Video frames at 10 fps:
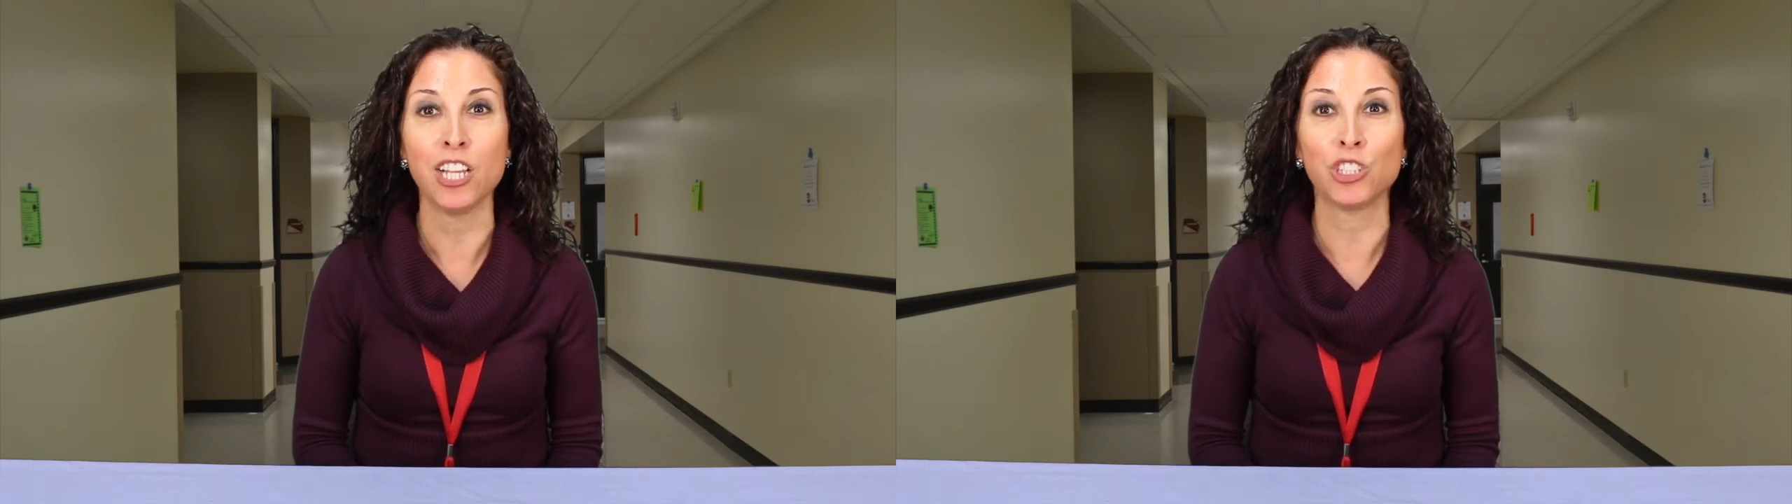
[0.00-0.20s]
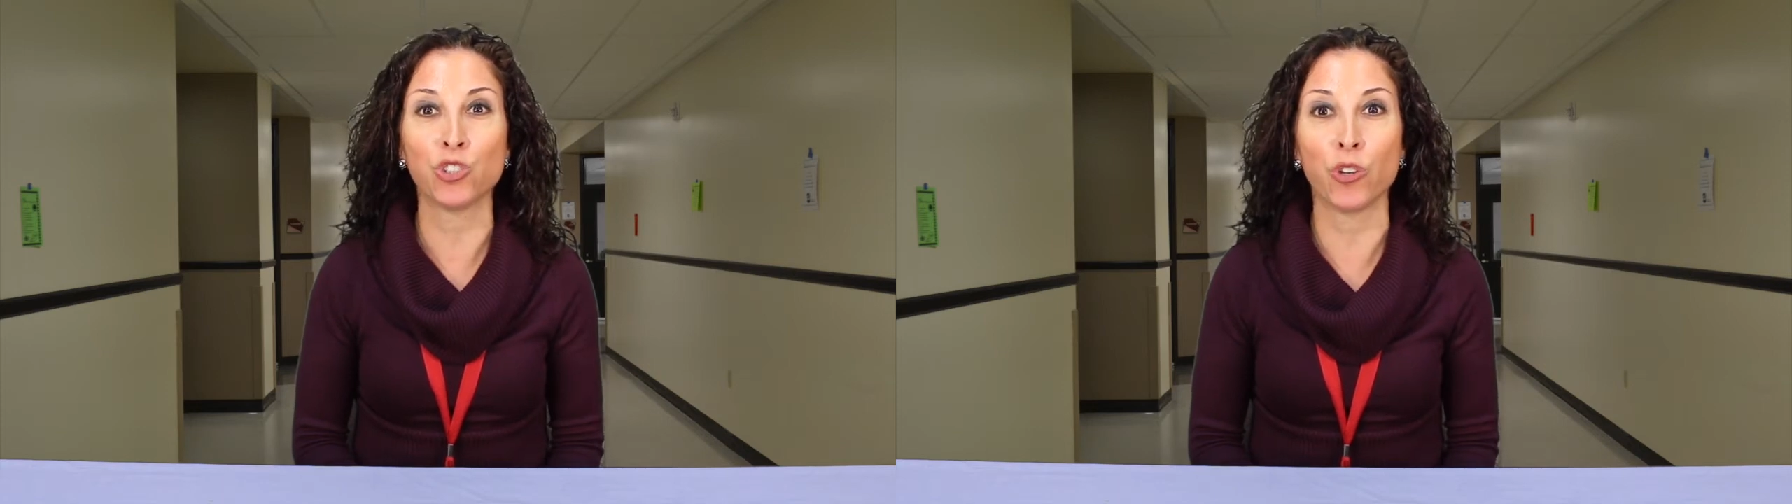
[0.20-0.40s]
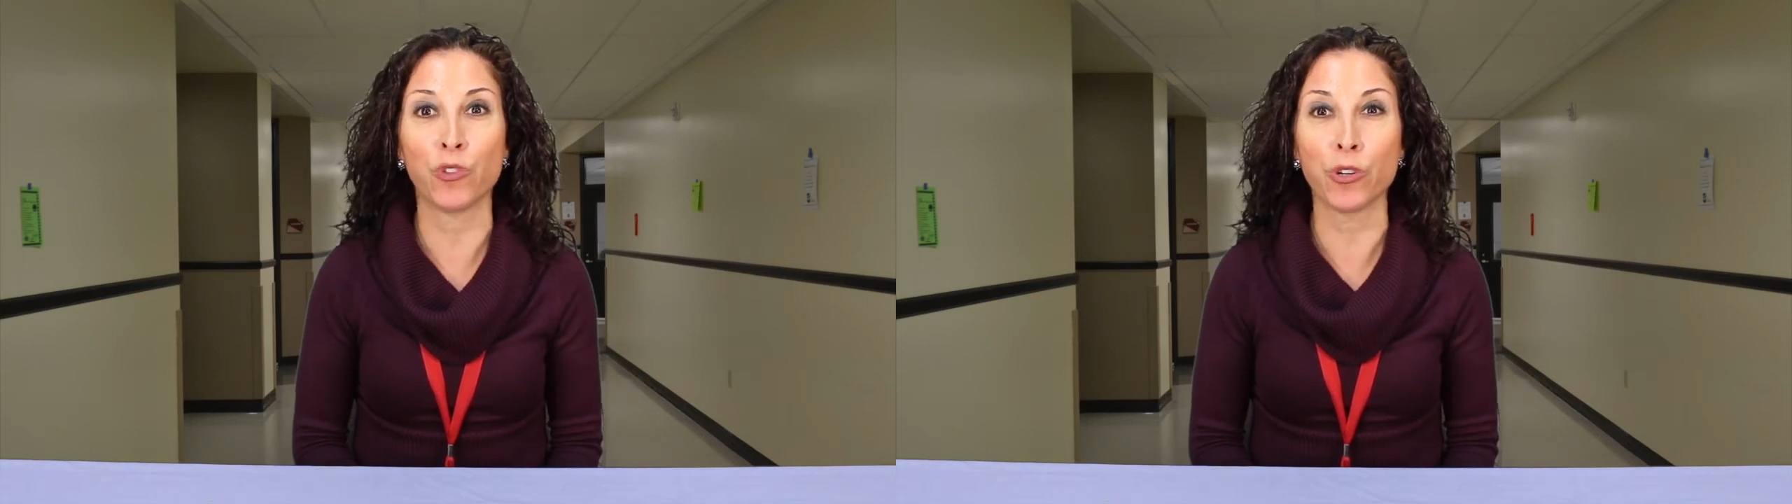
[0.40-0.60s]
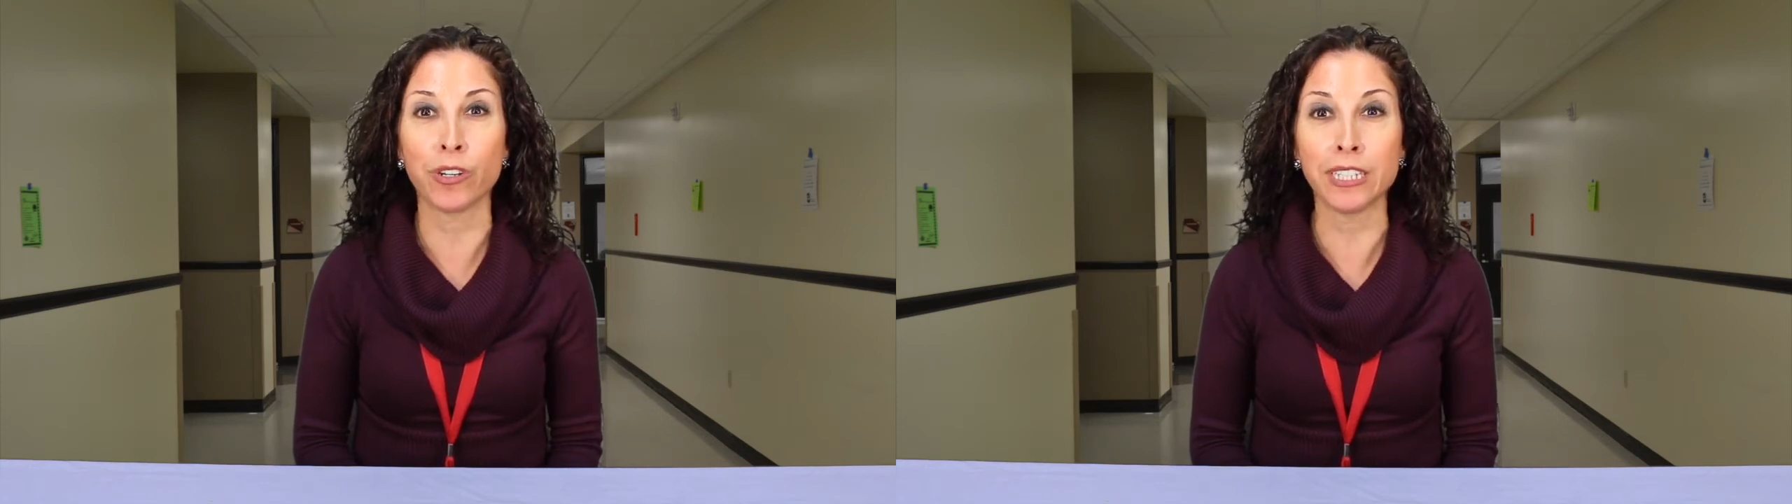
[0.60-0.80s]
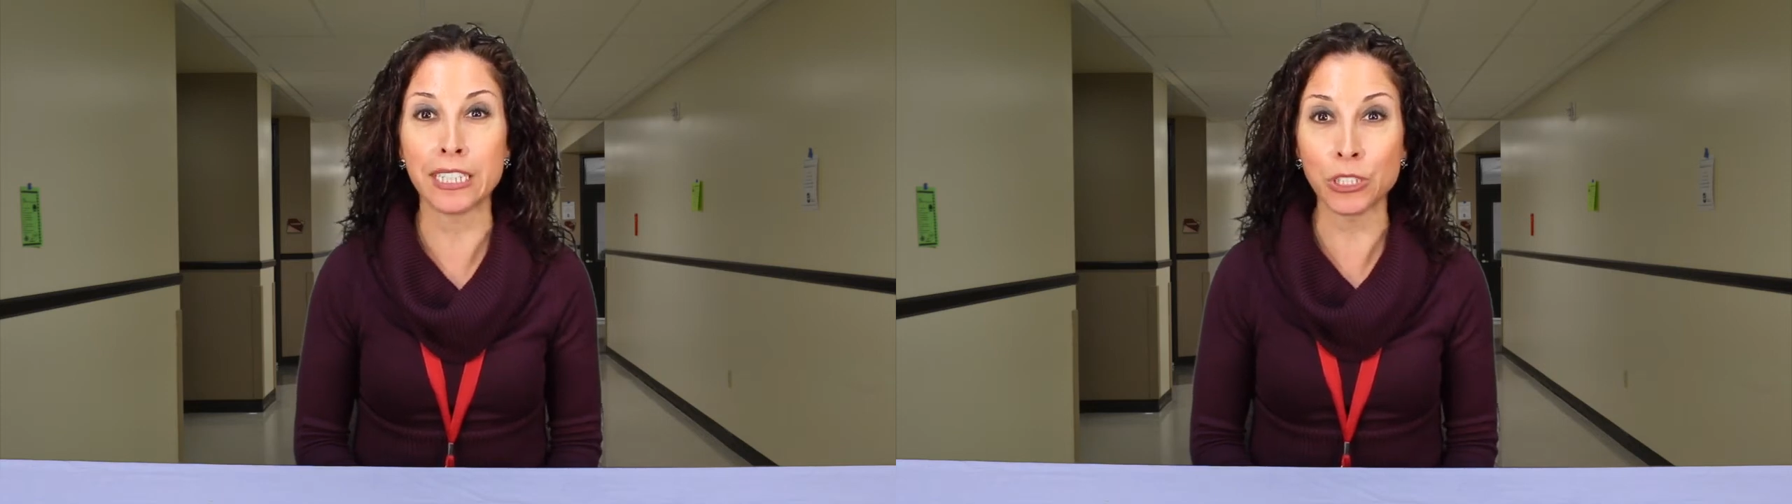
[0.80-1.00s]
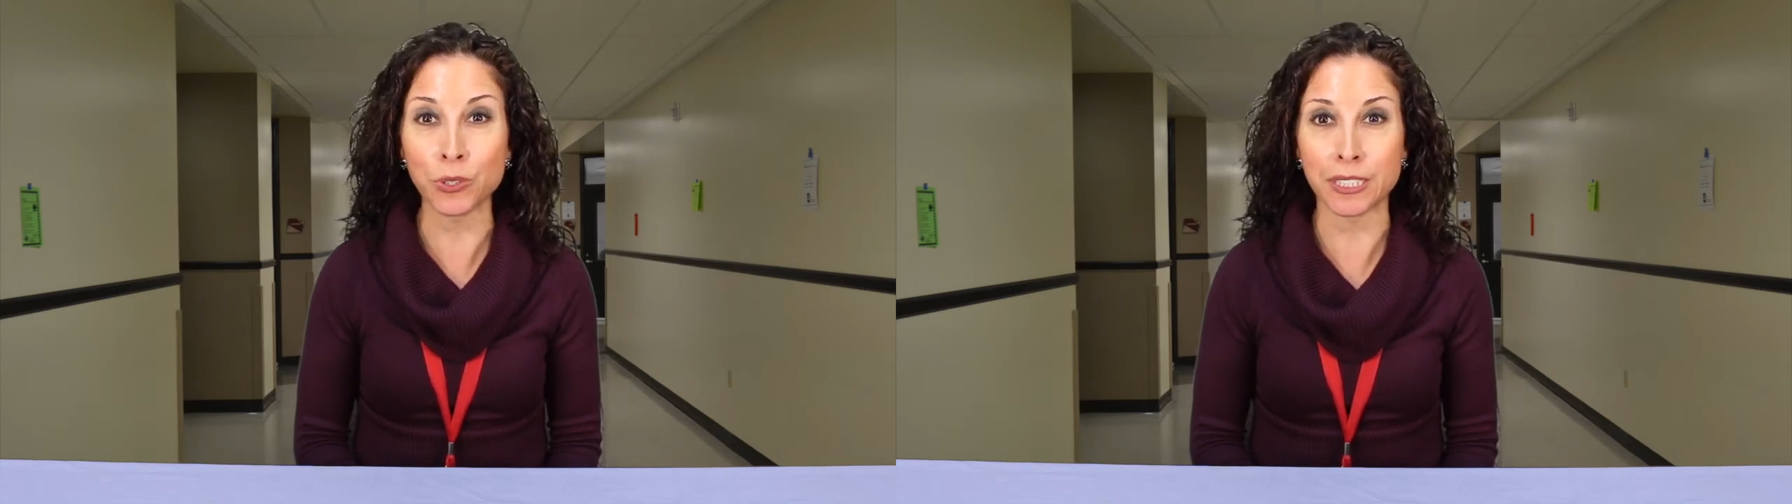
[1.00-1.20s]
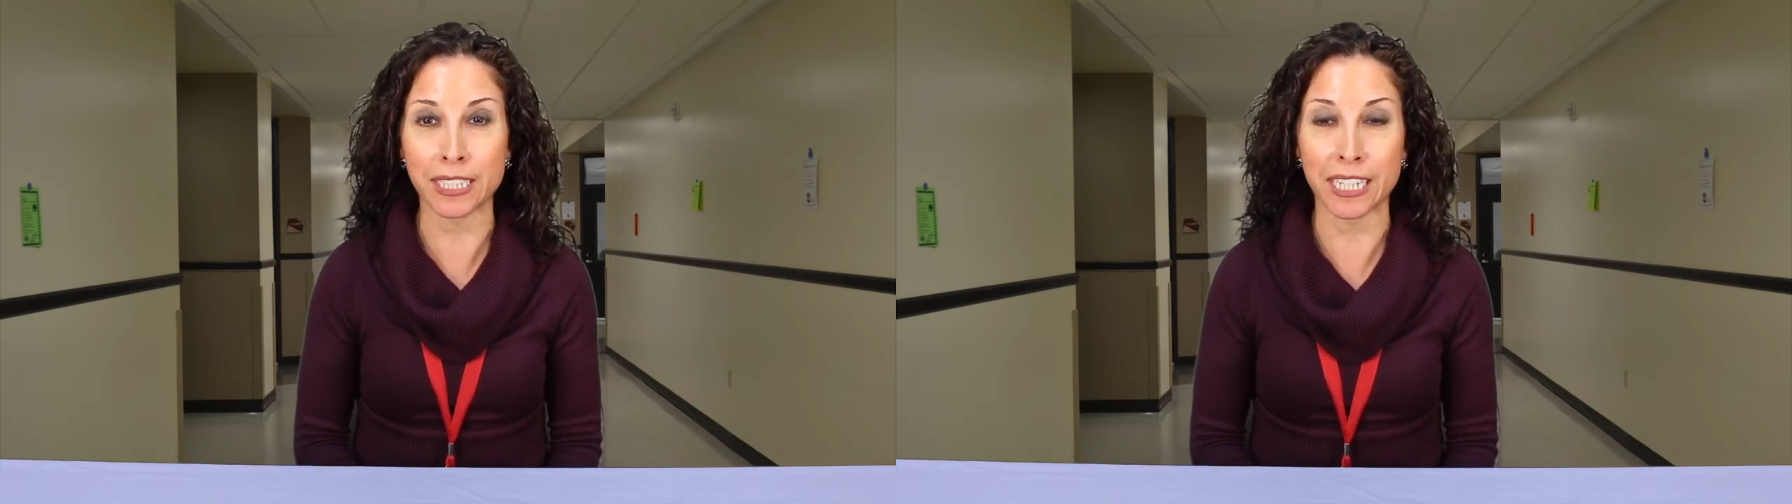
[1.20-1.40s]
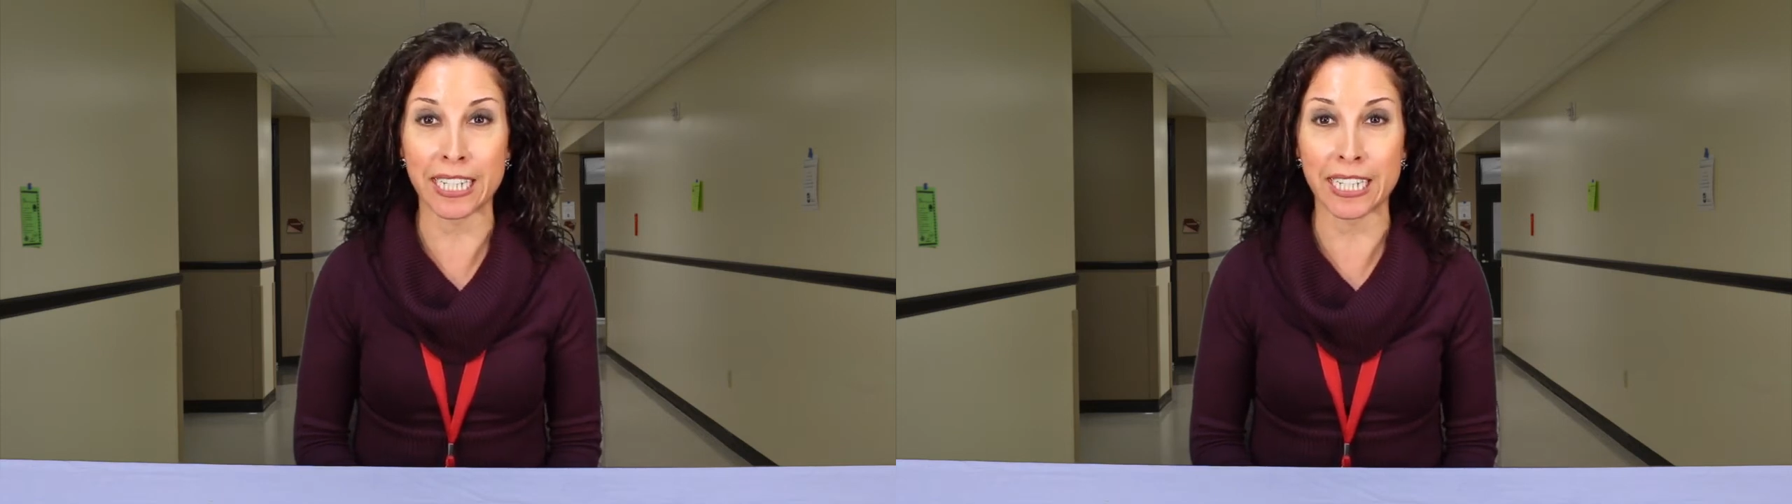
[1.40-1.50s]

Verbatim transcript: So if you're interested